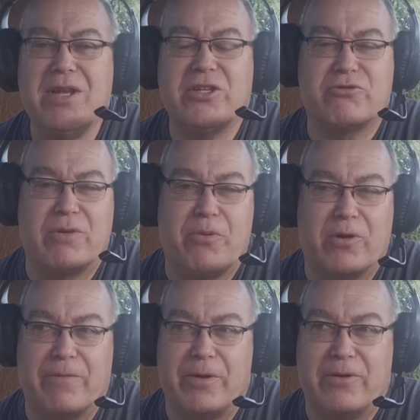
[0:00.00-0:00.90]
military
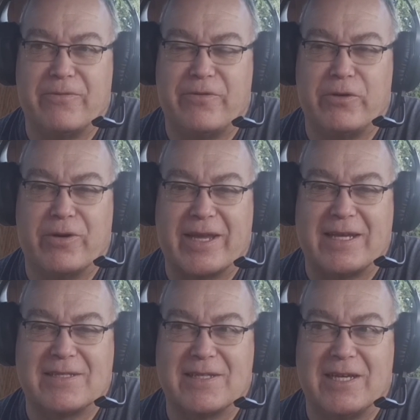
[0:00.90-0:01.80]
point of view, I
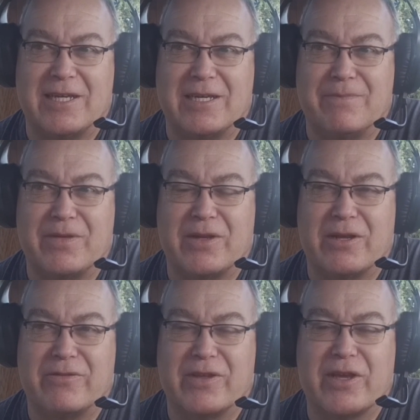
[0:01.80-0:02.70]
guess. You
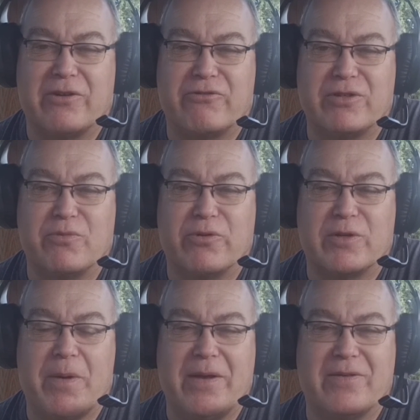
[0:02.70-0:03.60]
know, the country's more
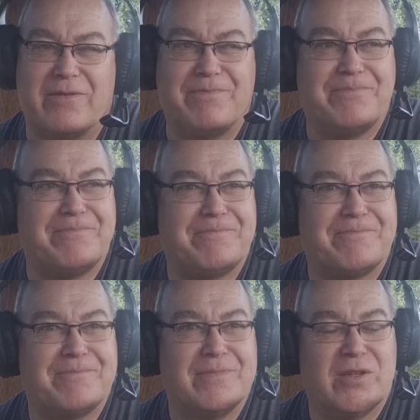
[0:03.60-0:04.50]
independent.
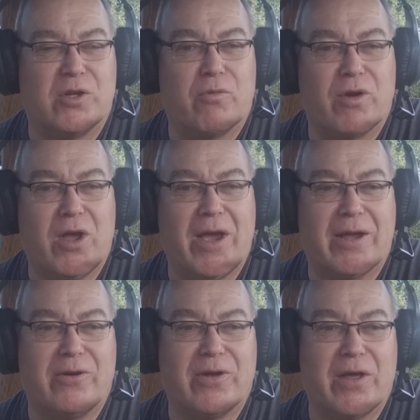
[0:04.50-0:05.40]
You're not
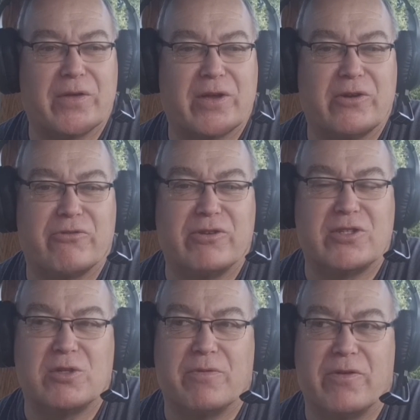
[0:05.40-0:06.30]
relying on other
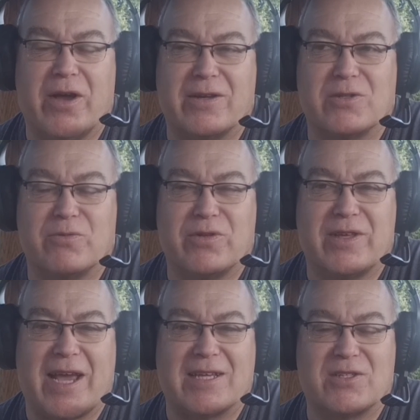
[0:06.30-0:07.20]
countries to provide us with
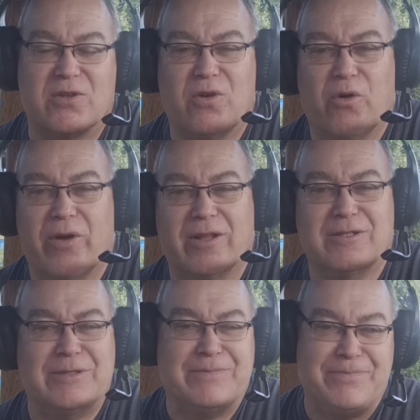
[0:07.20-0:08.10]
gas,
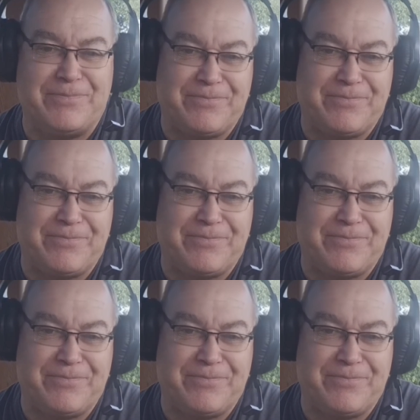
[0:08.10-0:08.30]
oil,